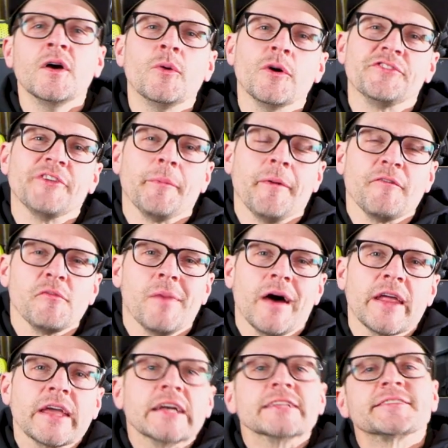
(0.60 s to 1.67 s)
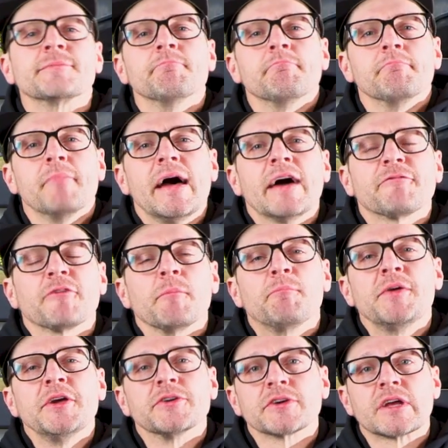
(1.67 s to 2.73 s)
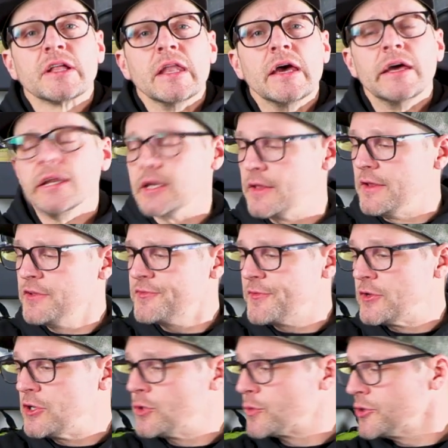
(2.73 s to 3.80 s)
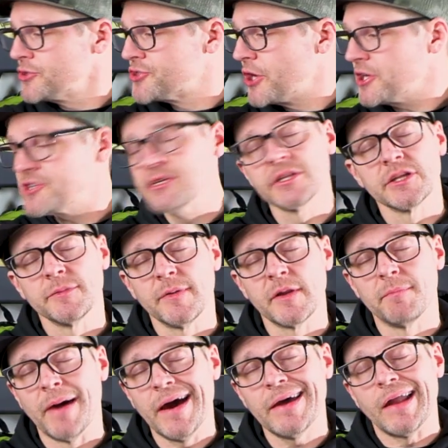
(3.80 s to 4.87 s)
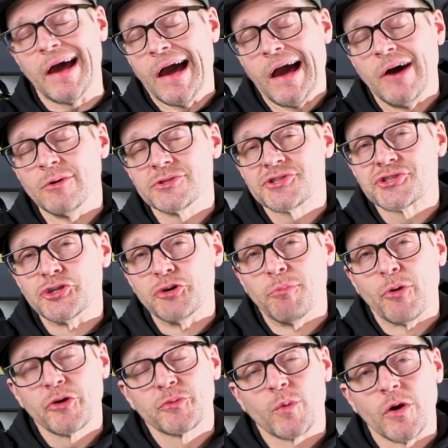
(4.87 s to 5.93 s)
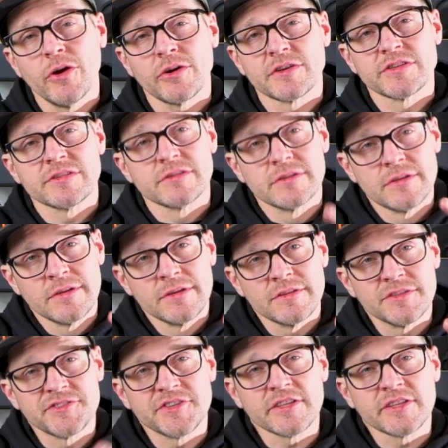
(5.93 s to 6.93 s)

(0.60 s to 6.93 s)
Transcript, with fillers: What's up everybody? It's Matt from Peter Glenn and in this video we're going to talk to you a little bit about how a snowboard works. Let's